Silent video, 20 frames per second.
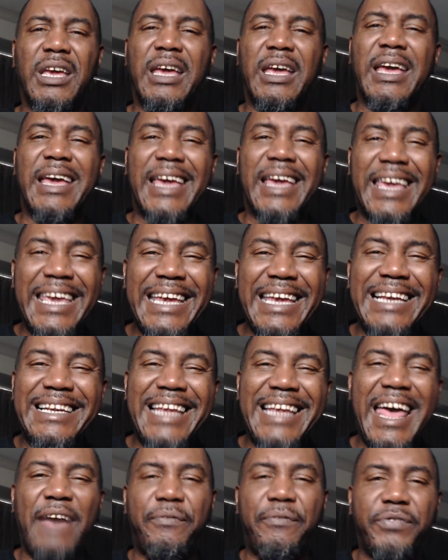He
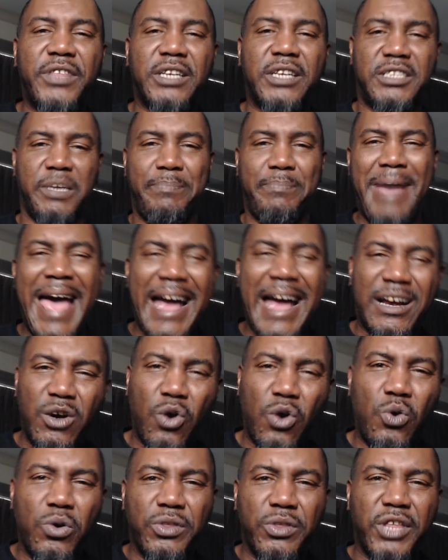left the
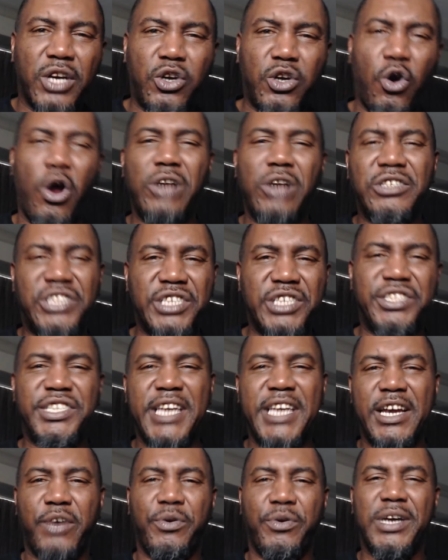tobacco, the cartons of
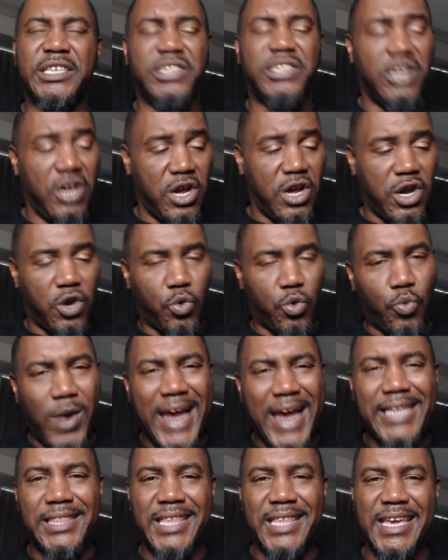cigarettes,
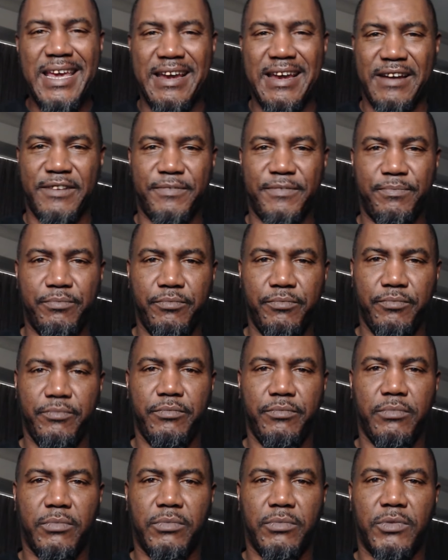right there.
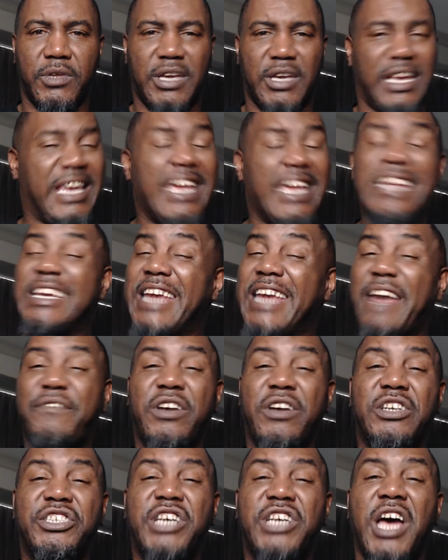He never
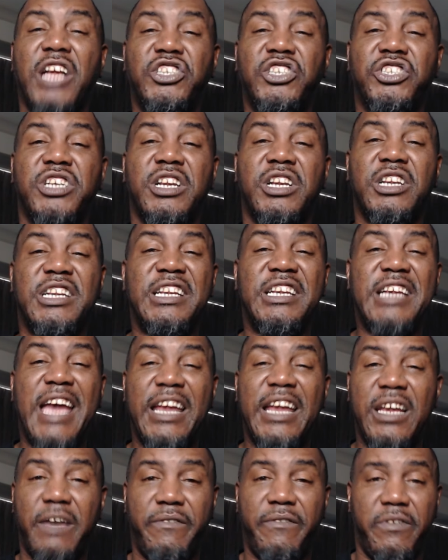touched none of
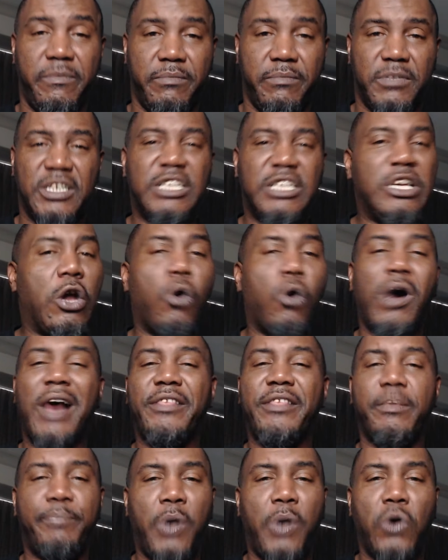them. No other
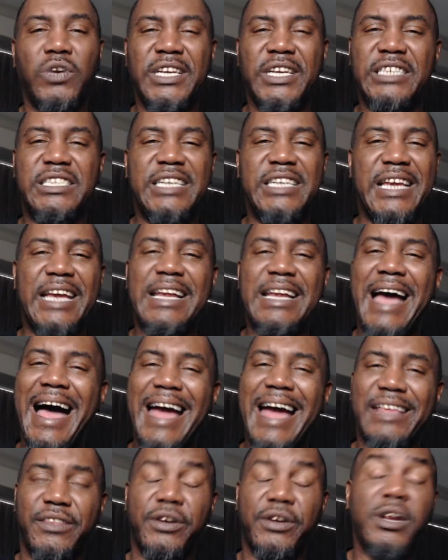police did
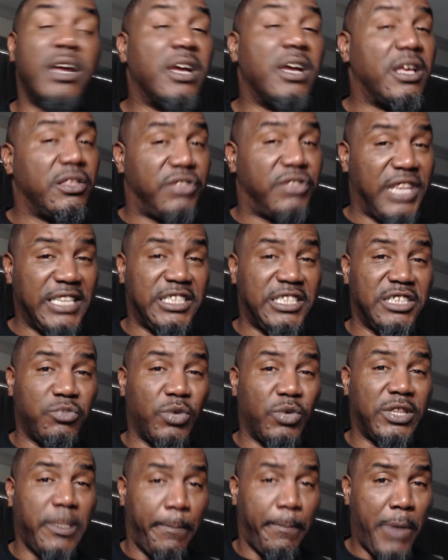either. This is what
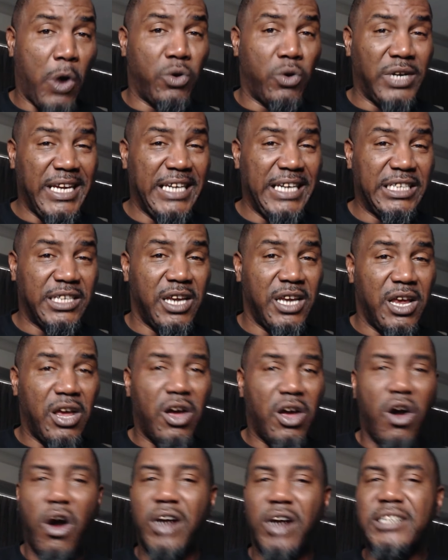the police
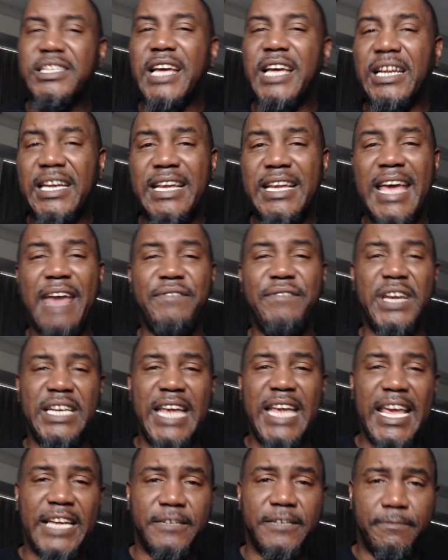are telling Heavy
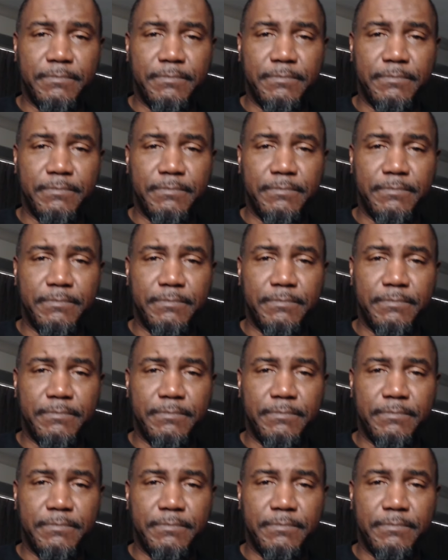D.